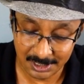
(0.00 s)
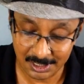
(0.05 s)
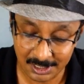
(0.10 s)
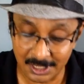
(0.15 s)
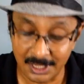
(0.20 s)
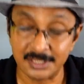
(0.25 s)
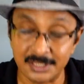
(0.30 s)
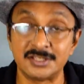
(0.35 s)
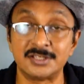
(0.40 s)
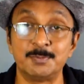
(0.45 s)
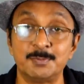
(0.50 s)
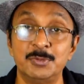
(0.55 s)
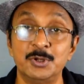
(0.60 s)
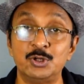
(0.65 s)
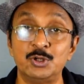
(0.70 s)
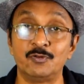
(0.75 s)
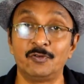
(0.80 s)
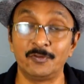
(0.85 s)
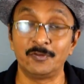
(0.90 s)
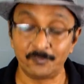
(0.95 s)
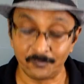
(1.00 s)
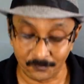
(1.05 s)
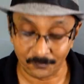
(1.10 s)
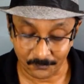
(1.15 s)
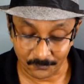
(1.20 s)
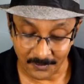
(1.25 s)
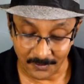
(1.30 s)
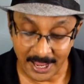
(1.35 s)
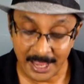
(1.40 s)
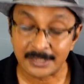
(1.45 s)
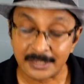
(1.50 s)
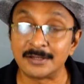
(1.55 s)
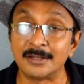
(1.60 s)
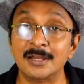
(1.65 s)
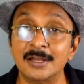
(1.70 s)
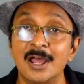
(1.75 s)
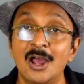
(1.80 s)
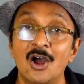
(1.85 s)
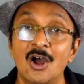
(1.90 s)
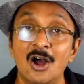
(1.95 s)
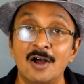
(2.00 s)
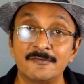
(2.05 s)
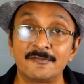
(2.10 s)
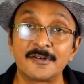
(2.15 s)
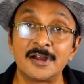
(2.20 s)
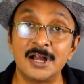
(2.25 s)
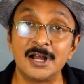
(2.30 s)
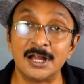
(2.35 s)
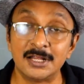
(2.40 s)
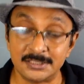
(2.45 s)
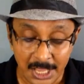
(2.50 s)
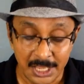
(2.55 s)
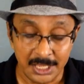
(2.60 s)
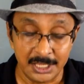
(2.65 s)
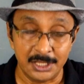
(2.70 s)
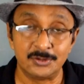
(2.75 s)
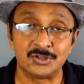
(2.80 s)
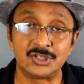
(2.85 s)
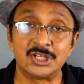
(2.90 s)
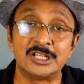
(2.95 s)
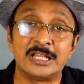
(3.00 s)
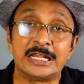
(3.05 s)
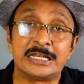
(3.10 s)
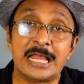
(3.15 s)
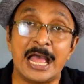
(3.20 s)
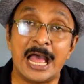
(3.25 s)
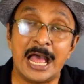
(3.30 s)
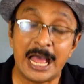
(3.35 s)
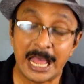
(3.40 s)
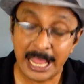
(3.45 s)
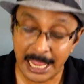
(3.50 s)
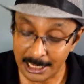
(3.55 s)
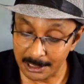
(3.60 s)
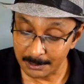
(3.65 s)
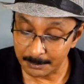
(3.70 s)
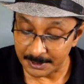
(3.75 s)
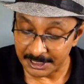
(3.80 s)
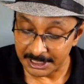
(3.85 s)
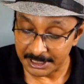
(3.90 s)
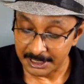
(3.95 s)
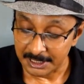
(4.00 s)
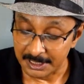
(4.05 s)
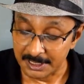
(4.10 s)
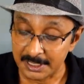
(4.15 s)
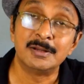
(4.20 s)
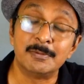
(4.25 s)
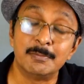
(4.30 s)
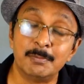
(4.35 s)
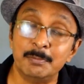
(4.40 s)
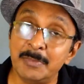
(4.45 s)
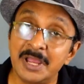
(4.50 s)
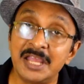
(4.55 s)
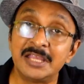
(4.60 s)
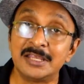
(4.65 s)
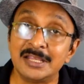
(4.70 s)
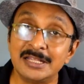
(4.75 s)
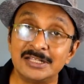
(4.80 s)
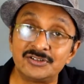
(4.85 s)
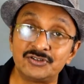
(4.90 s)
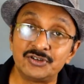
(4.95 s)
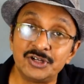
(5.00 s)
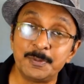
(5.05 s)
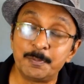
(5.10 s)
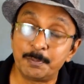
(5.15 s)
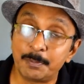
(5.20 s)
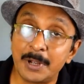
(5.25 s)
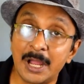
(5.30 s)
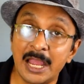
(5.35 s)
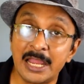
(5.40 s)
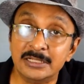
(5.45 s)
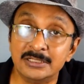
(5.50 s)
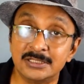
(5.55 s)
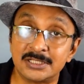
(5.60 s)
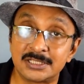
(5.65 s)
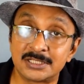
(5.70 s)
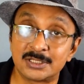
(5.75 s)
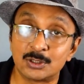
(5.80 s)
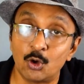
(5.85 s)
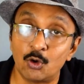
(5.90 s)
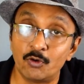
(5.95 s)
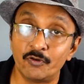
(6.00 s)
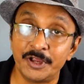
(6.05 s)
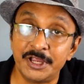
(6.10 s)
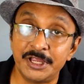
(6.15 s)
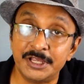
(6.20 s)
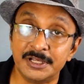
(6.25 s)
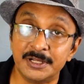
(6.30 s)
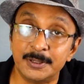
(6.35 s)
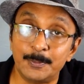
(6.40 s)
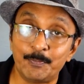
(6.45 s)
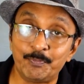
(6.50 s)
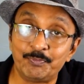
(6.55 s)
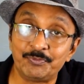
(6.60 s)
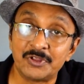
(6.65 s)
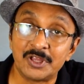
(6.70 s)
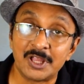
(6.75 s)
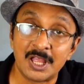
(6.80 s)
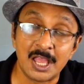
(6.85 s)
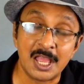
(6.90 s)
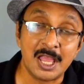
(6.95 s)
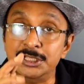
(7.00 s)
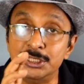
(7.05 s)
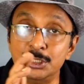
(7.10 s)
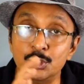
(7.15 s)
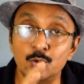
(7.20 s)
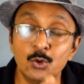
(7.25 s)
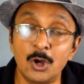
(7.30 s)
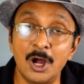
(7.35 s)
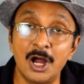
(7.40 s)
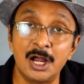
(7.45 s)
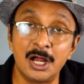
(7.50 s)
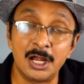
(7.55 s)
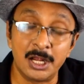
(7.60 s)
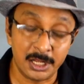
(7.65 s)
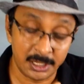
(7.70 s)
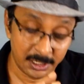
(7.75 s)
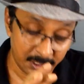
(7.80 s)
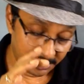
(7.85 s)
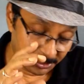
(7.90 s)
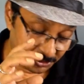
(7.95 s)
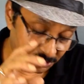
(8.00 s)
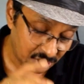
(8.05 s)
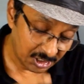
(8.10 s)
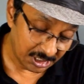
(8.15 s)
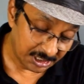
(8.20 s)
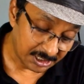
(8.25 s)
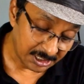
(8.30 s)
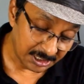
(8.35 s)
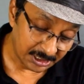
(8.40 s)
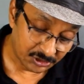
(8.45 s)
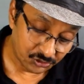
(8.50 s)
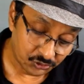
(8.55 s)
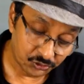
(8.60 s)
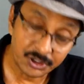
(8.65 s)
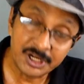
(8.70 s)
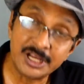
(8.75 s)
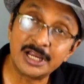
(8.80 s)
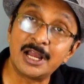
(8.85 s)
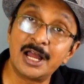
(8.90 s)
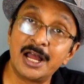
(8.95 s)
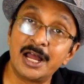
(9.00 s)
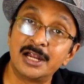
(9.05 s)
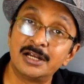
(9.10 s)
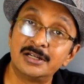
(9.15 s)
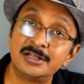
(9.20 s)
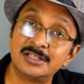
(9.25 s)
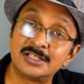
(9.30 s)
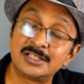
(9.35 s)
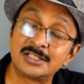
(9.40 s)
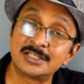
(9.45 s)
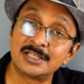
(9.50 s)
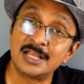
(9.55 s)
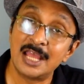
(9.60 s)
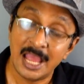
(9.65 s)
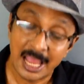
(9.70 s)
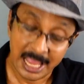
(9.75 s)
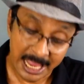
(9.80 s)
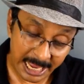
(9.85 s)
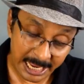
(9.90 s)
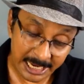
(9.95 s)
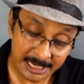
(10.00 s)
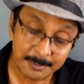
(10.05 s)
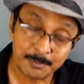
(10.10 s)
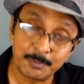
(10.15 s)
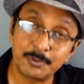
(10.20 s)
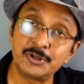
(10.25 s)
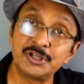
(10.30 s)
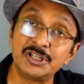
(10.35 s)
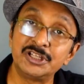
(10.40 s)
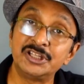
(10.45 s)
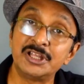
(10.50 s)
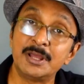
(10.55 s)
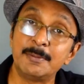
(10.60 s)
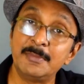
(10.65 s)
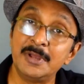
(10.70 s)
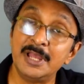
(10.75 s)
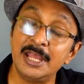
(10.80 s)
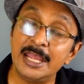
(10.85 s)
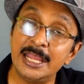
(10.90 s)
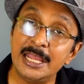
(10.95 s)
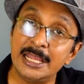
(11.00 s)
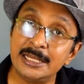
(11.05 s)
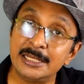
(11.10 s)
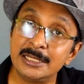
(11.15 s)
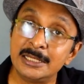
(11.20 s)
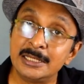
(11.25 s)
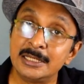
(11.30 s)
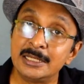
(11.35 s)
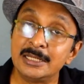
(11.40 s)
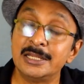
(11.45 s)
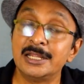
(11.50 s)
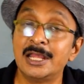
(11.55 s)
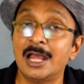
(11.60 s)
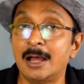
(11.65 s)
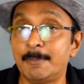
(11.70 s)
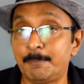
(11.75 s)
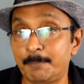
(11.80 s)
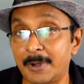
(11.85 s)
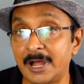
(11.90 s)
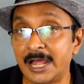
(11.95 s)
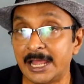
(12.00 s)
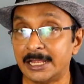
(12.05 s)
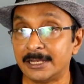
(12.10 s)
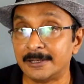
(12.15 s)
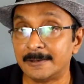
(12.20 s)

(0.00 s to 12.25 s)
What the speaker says: It's a beautiful fan of cards. You say that I'll be making 3 piles over here. You are taking 3 cards and putting them in a pile.